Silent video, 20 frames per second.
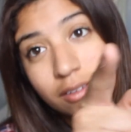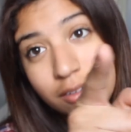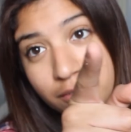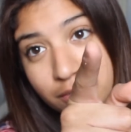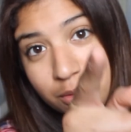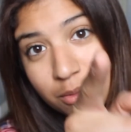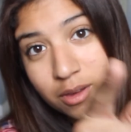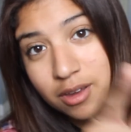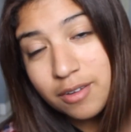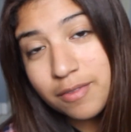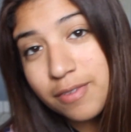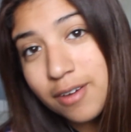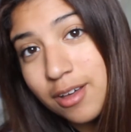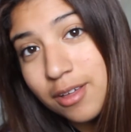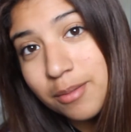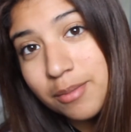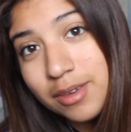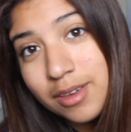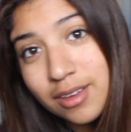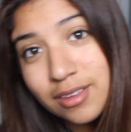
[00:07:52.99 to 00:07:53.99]
If you want to
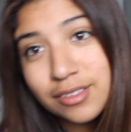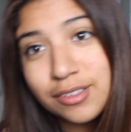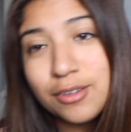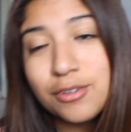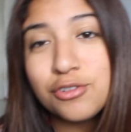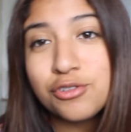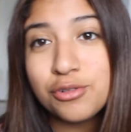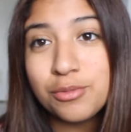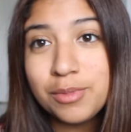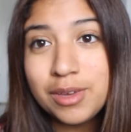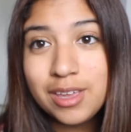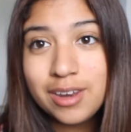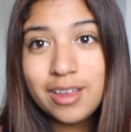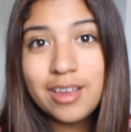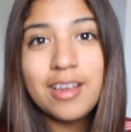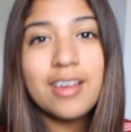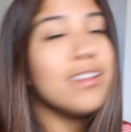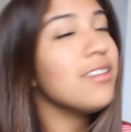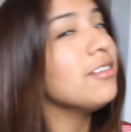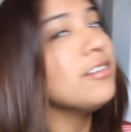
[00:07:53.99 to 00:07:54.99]
follow me on social
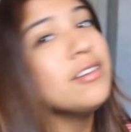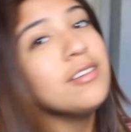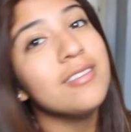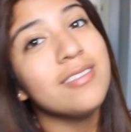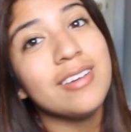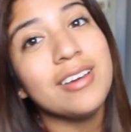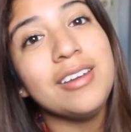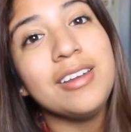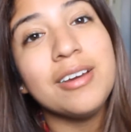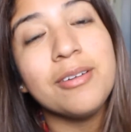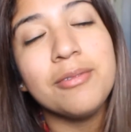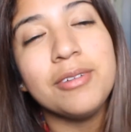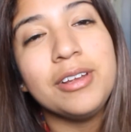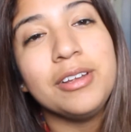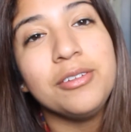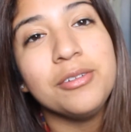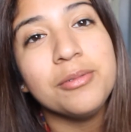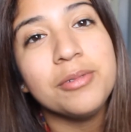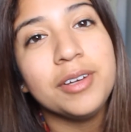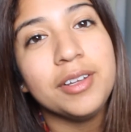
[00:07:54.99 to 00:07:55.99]
media, find out when I
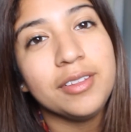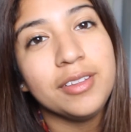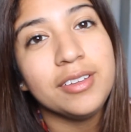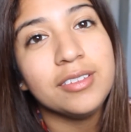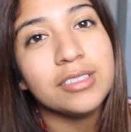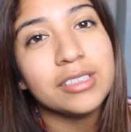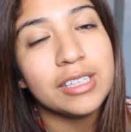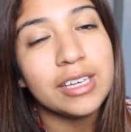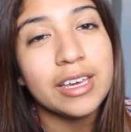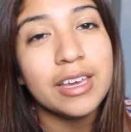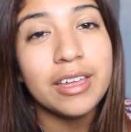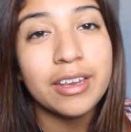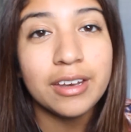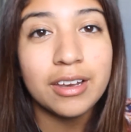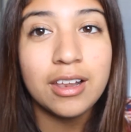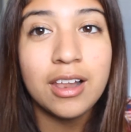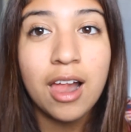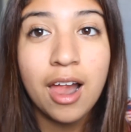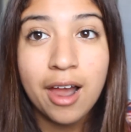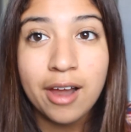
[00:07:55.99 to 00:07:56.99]
do one of these again,